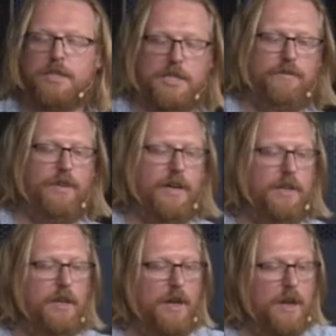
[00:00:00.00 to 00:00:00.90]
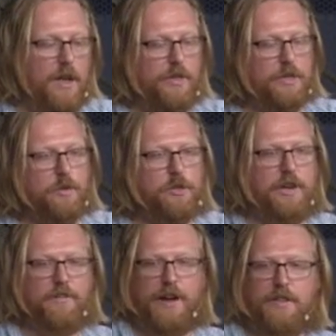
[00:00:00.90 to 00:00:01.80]
same file. This will try
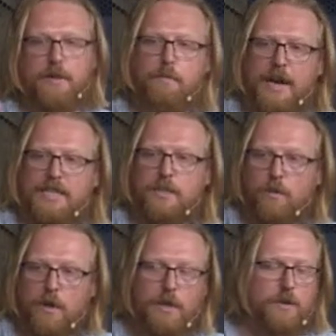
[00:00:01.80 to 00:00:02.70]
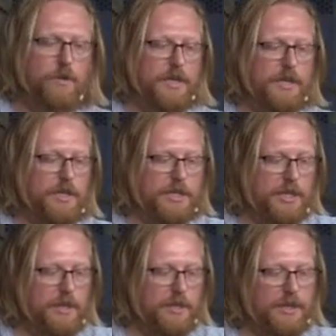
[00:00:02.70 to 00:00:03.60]
to find the best one, what it
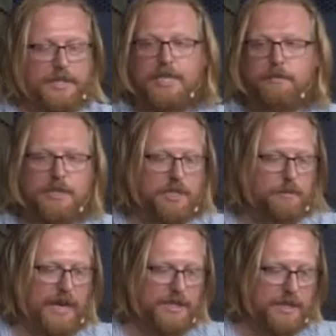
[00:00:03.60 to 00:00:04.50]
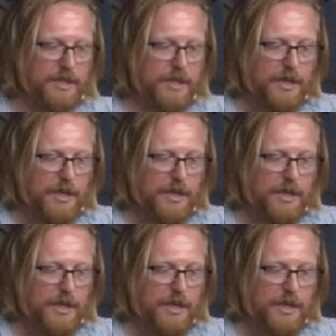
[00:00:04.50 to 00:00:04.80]
deems as best.